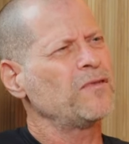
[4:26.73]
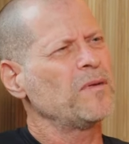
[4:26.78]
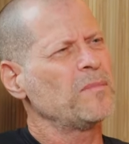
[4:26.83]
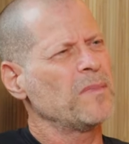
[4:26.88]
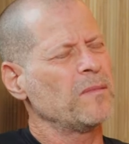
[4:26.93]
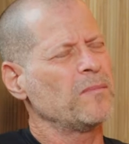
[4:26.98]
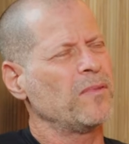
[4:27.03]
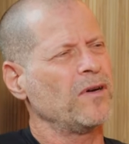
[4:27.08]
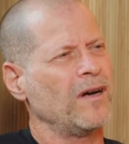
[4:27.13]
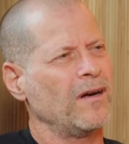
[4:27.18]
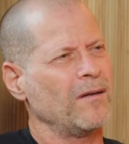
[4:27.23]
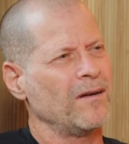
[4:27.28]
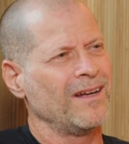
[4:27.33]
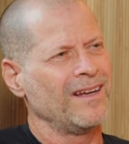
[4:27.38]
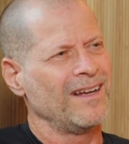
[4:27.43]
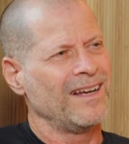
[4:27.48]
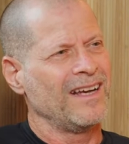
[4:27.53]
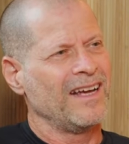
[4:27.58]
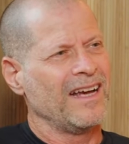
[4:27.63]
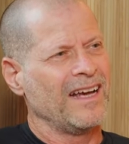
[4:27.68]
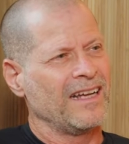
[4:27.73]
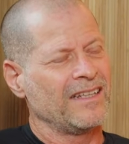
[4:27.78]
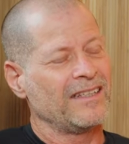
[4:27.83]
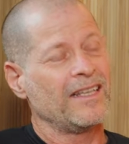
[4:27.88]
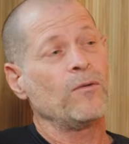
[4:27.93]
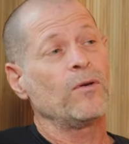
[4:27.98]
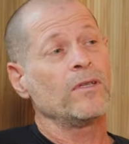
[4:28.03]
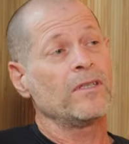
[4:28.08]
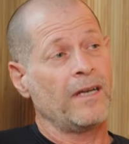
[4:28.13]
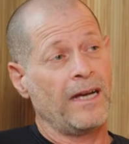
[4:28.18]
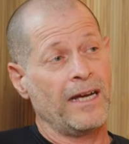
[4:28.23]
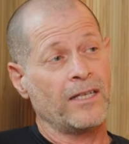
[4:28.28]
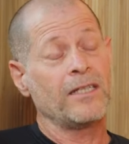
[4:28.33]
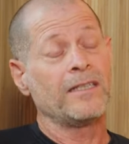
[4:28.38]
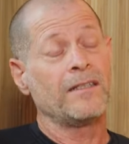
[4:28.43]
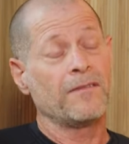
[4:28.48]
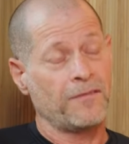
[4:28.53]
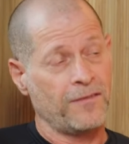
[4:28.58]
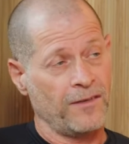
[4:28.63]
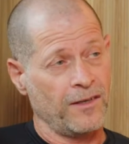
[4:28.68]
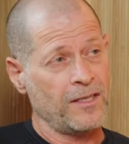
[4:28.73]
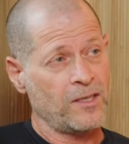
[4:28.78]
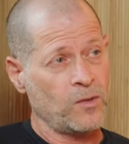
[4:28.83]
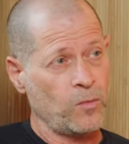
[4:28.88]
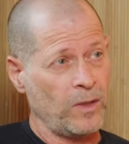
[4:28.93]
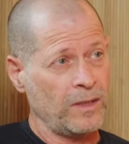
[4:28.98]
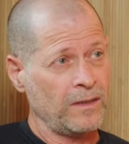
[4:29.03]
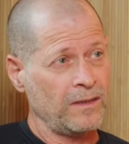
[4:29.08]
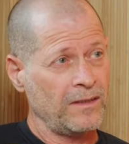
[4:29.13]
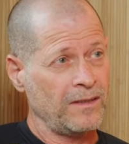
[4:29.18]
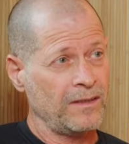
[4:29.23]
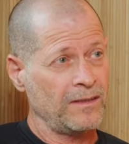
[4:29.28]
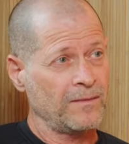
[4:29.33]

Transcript: remember. They were the, actually the first one.